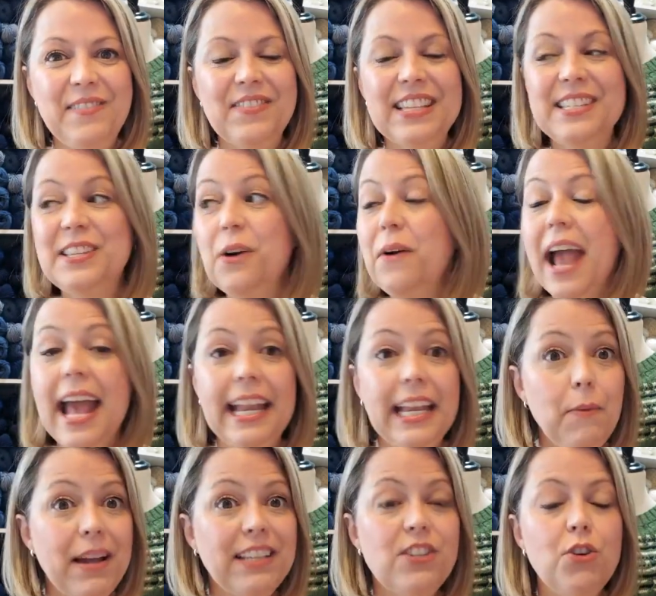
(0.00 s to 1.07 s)
So
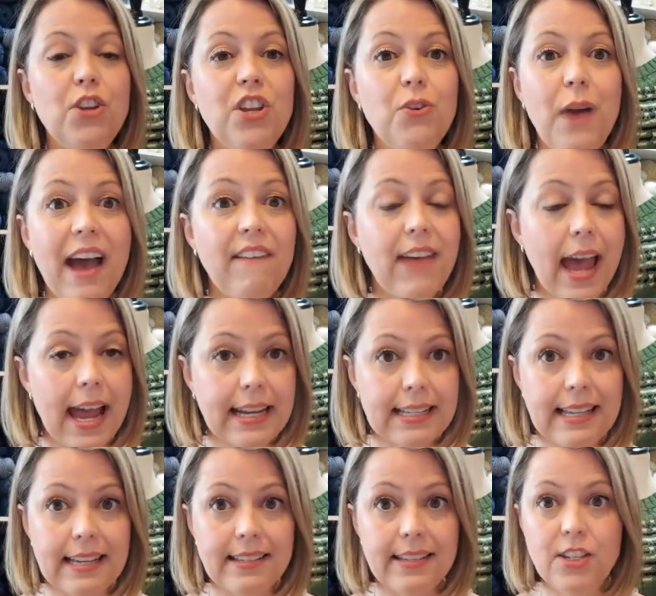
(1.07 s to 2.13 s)
anyway, so you have
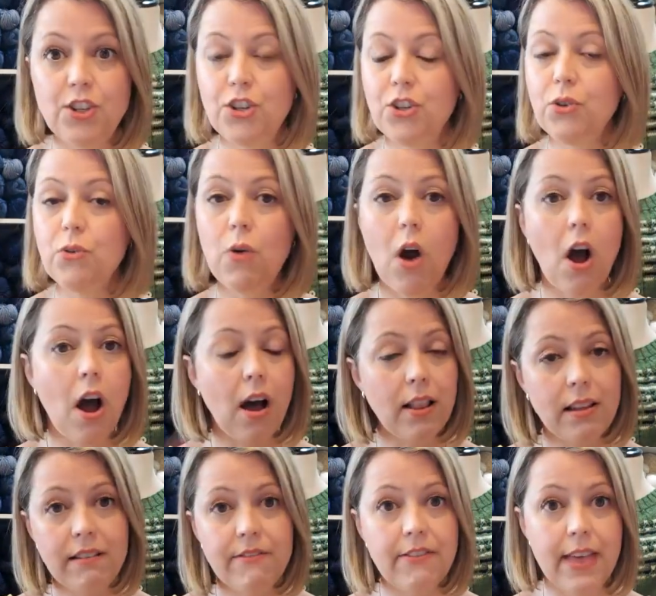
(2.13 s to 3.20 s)
access to all
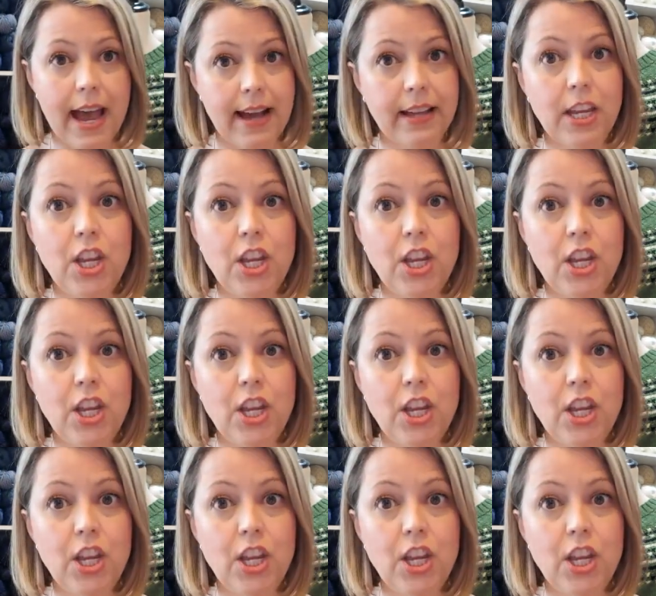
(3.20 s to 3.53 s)
of that.